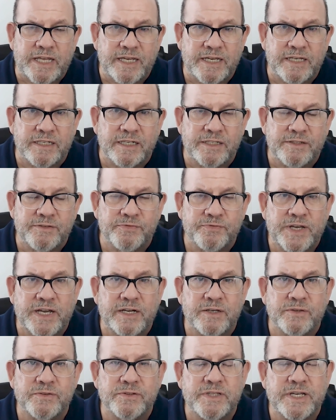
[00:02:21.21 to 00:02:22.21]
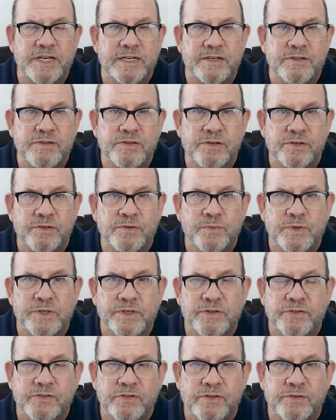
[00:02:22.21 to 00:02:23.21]
and I found that there
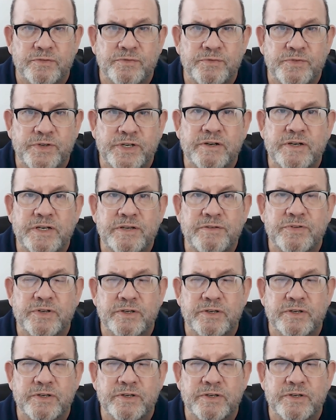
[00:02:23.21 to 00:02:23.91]
was a very,